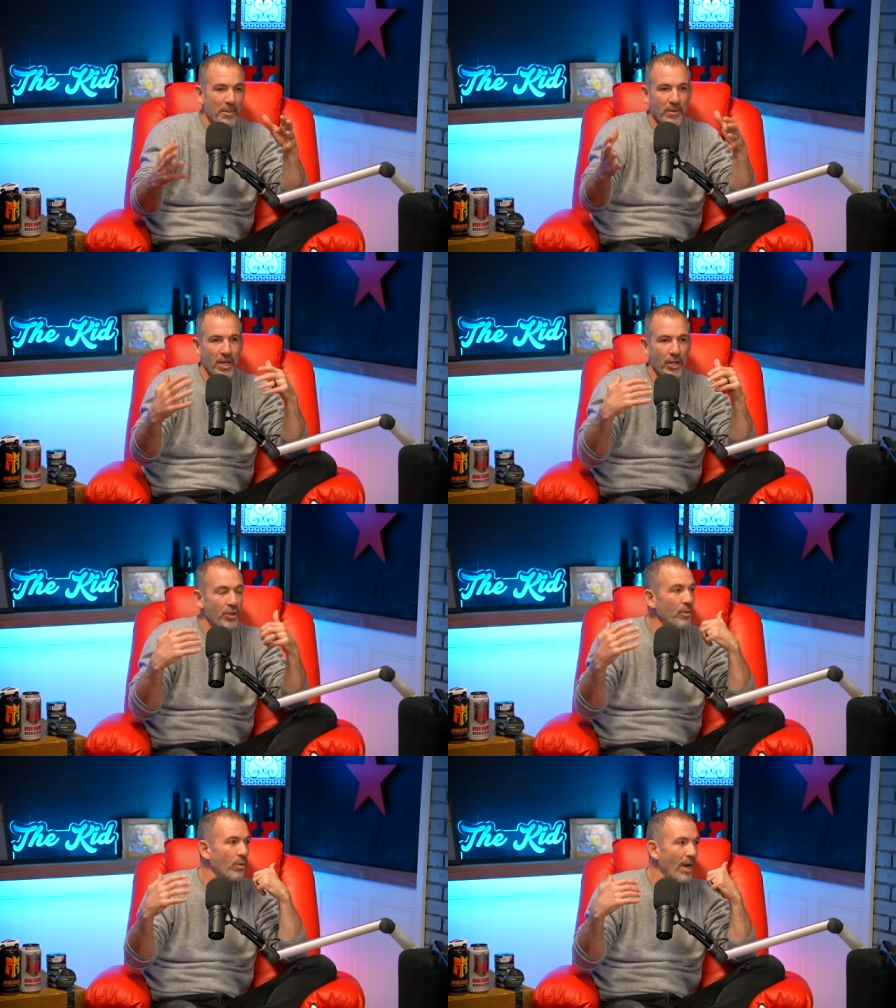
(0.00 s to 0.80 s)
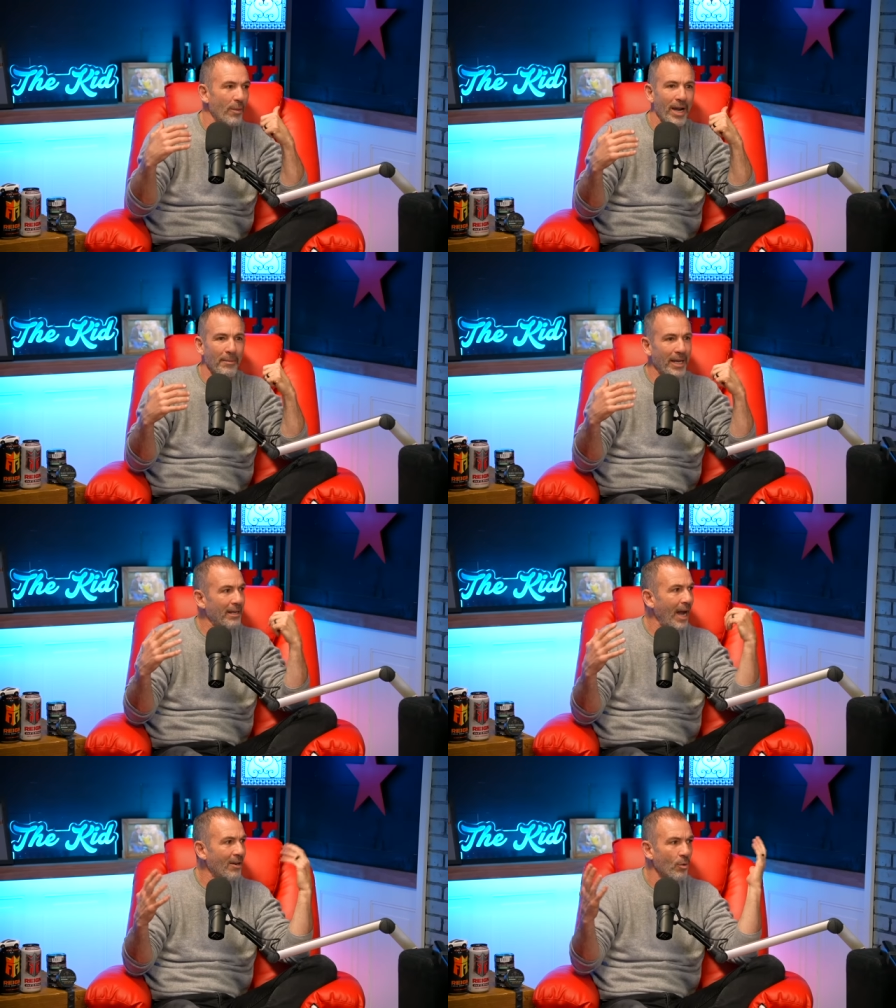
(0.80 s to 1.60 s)
People say, "Are you right wing?" I'm
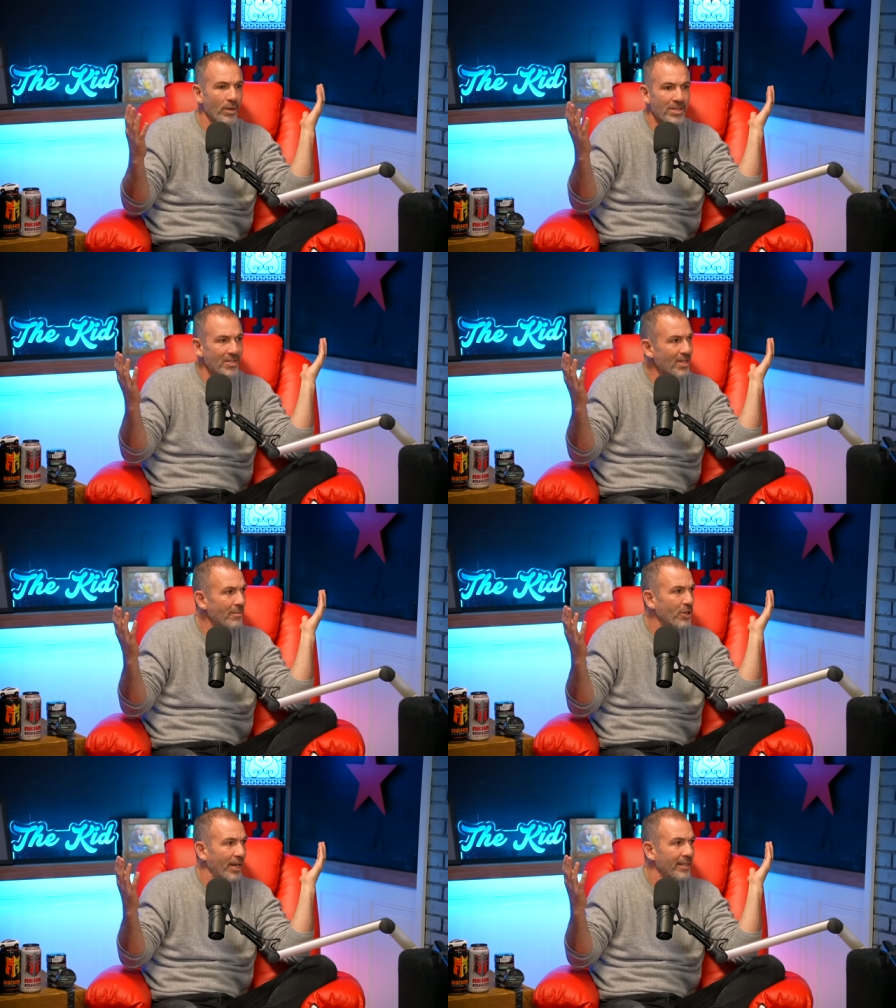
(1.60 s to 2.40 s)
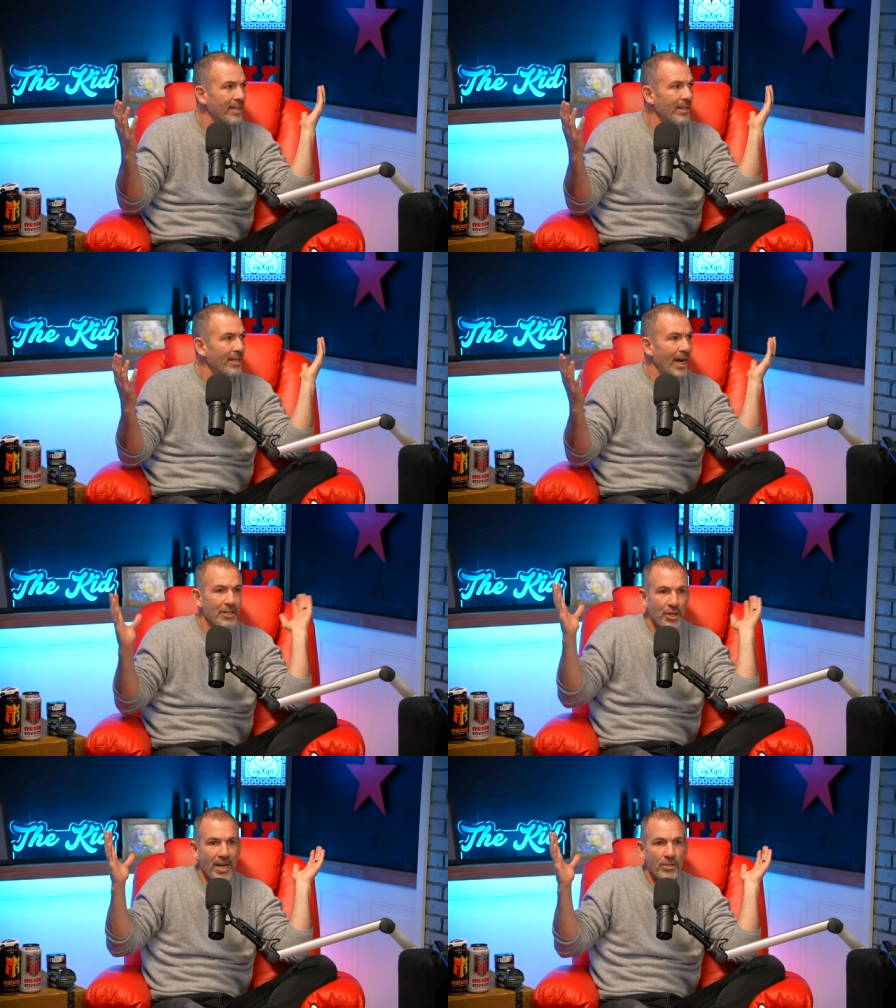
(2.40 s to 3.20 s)
like, I don't know. What's the subject? Yeah, I
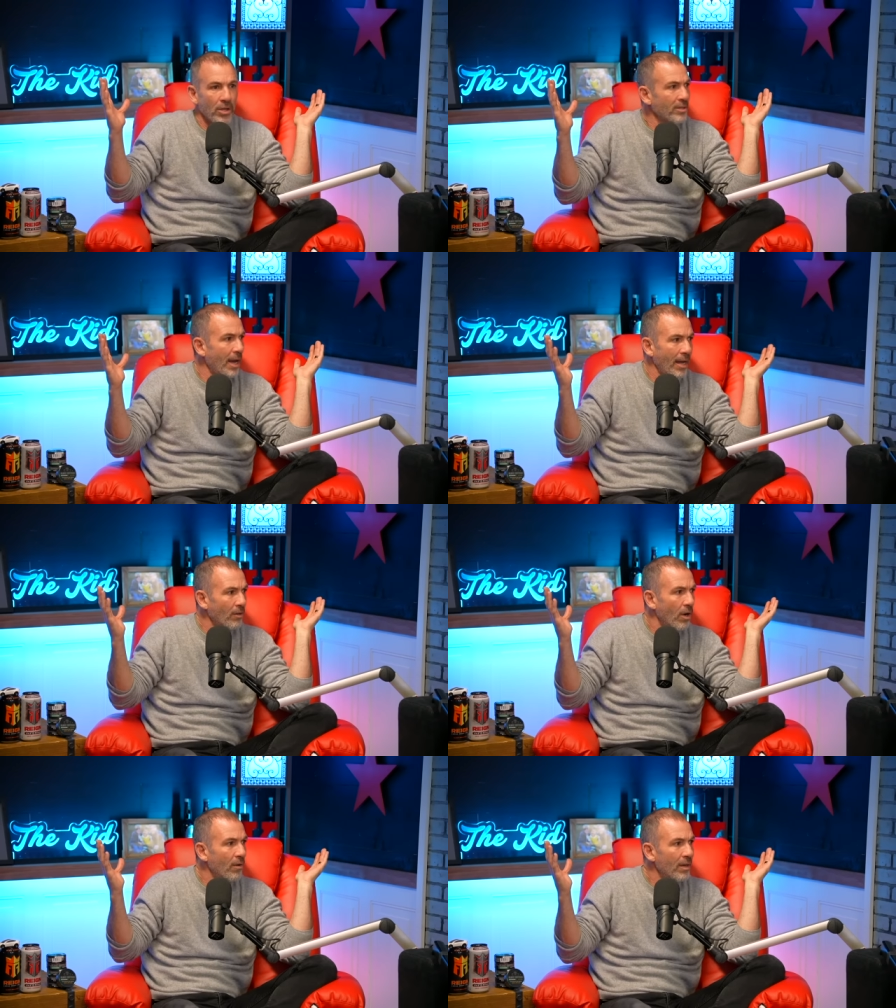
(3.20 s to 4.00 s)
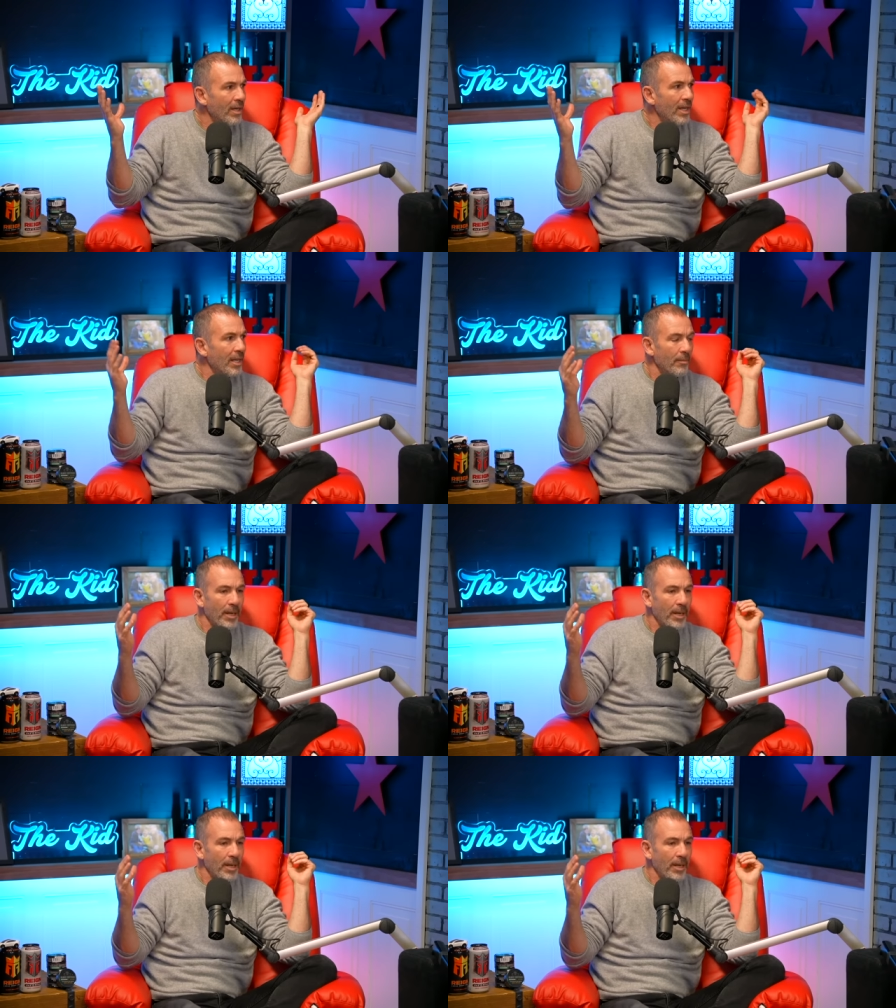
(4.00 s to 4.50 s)
change all the time. I don't know. Yeah, it's.